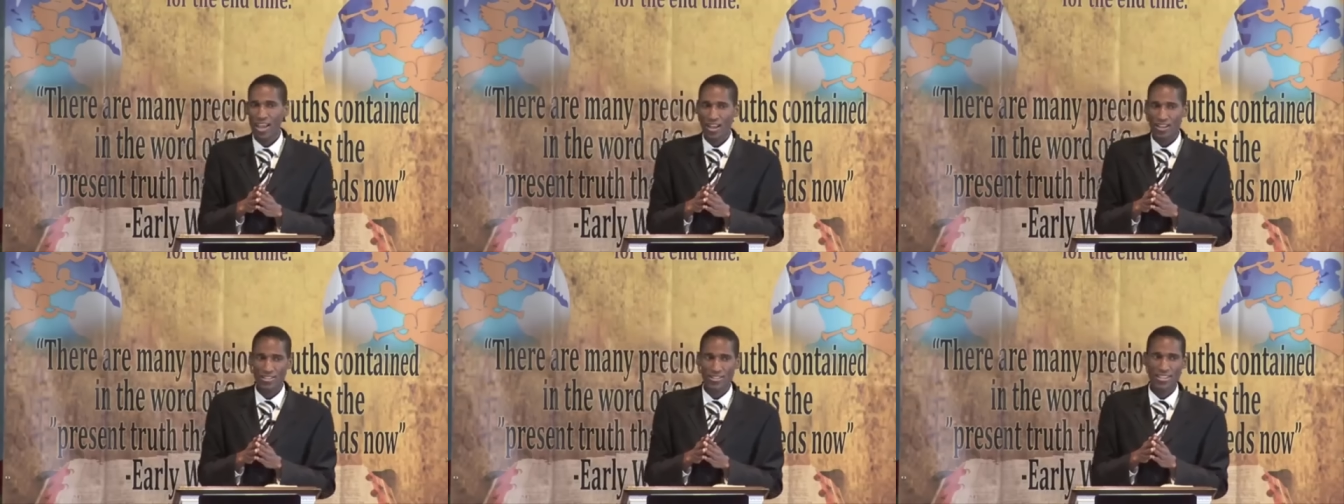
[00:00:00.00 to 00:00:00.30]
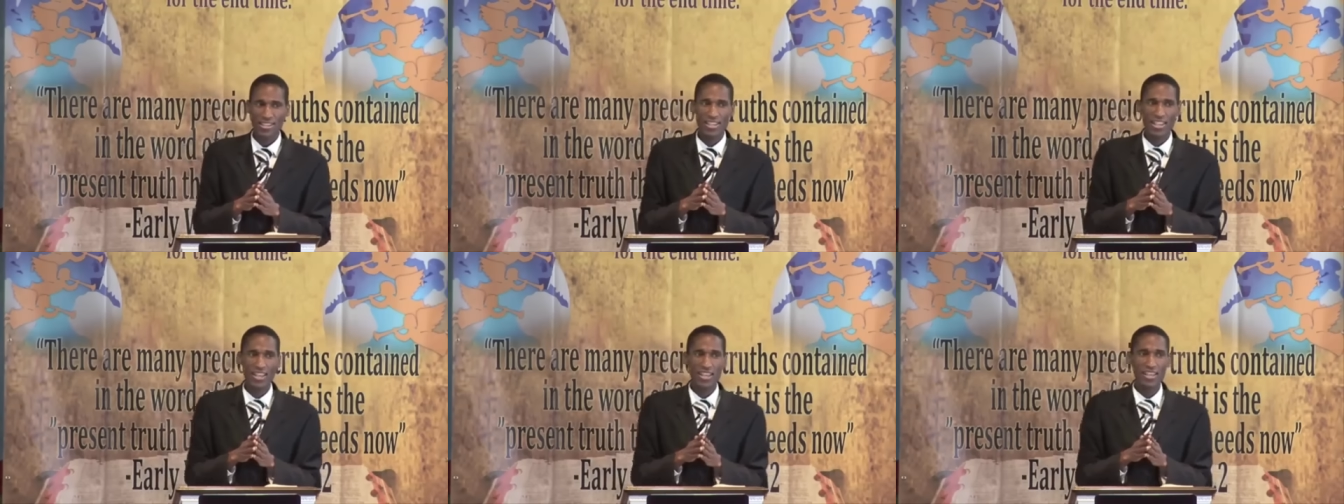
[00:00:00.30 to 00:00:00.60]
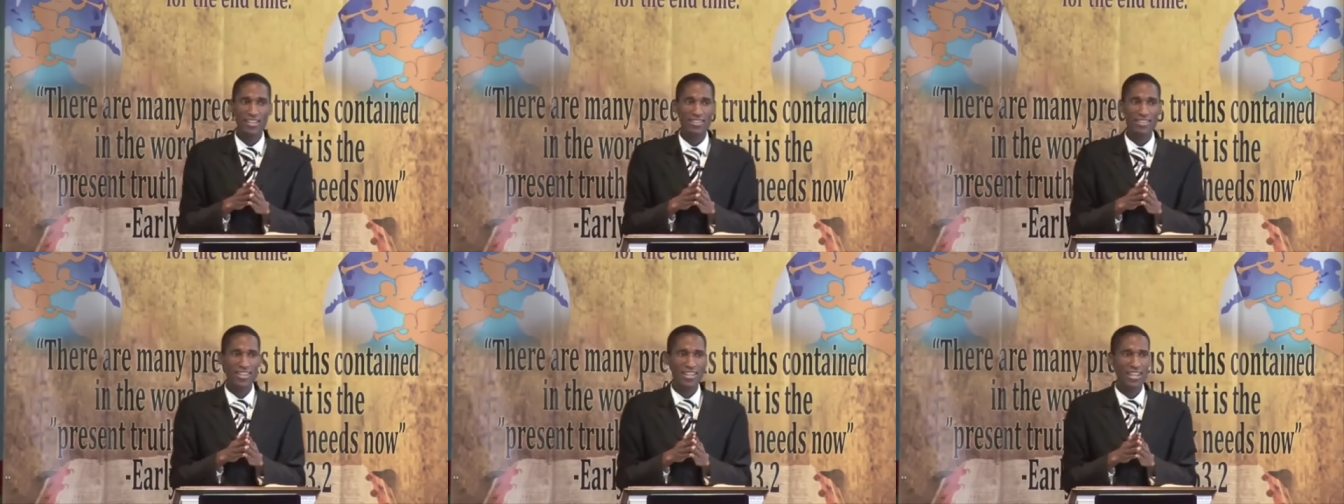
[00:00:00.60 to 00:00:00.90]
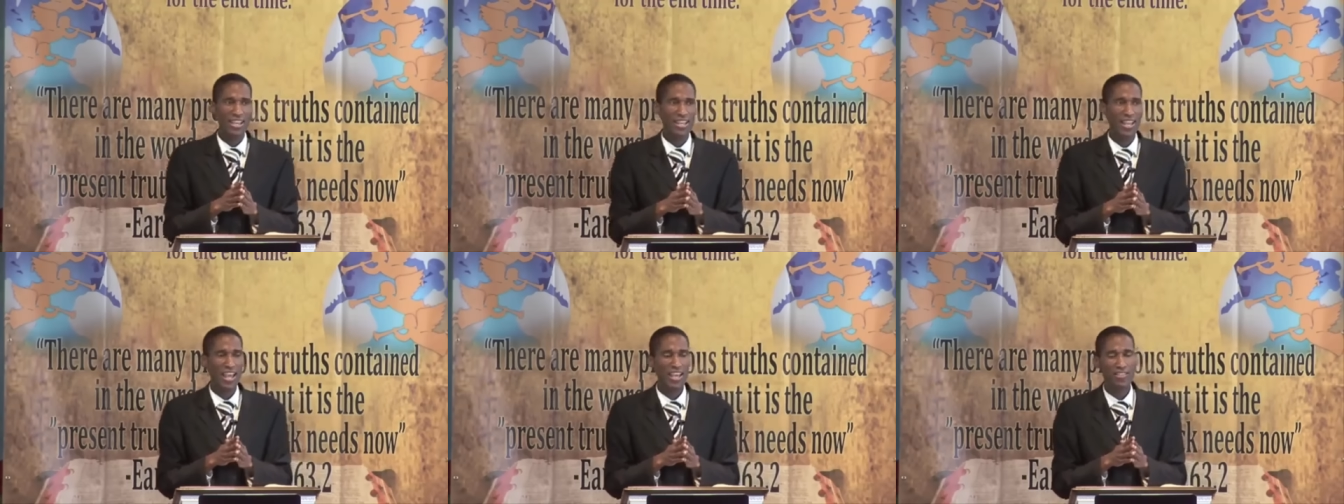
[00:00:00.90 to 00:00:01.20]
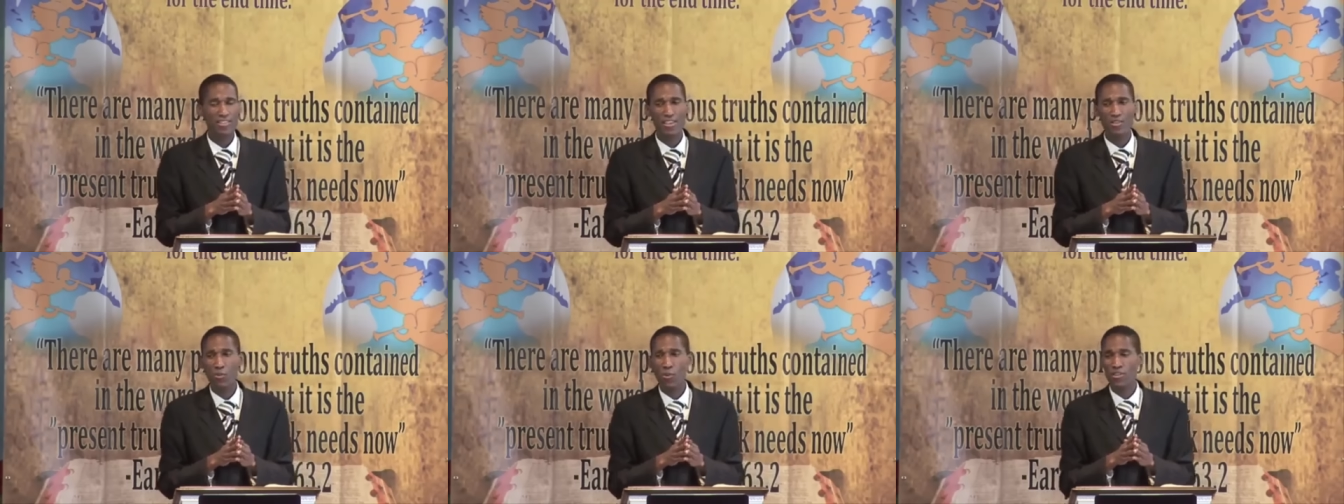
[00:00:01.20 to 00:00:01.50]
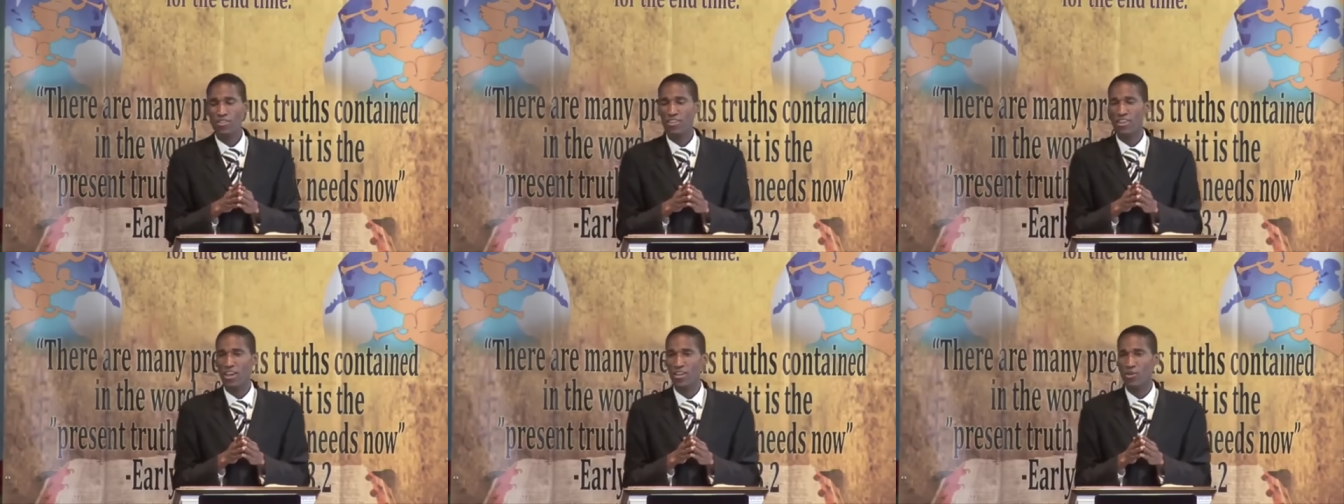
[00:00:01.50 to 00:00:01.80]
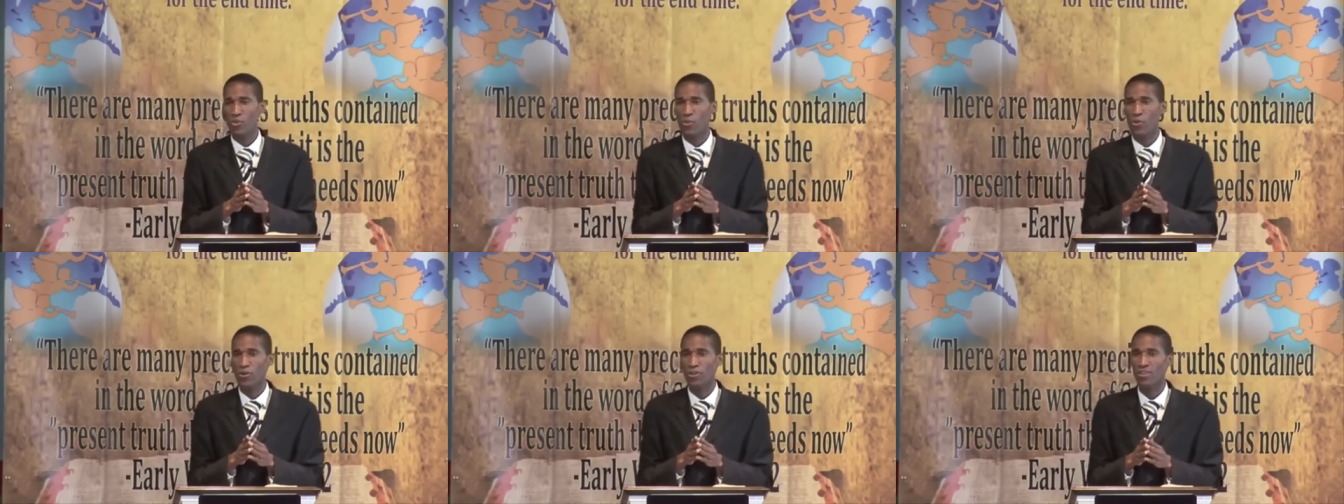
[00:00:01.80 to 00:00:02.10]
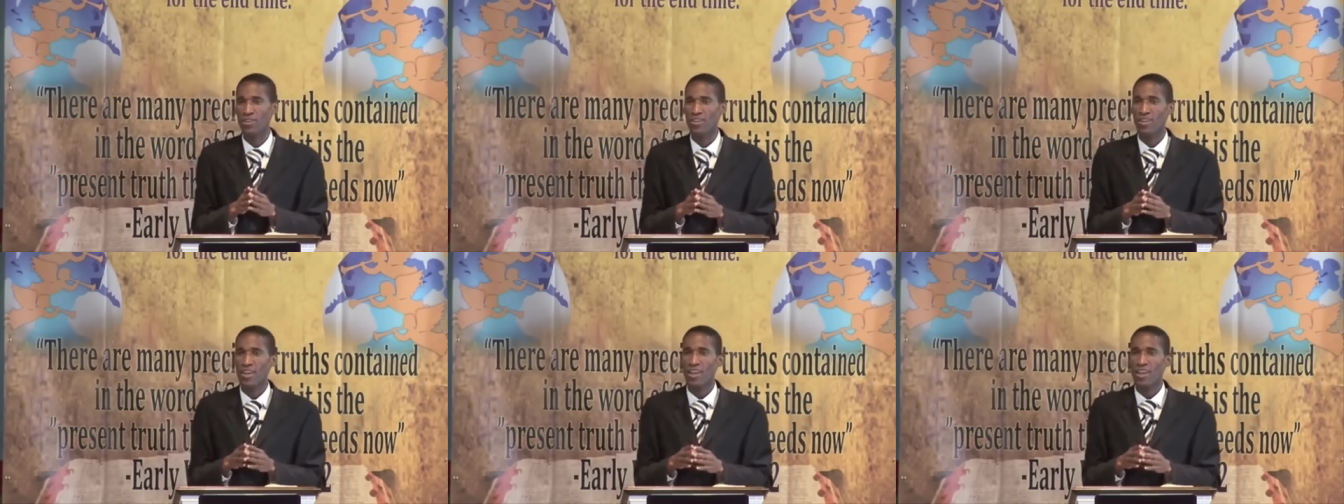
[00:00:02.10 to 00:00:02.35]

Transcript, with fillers: A, deacon, a deaconess and what's another word?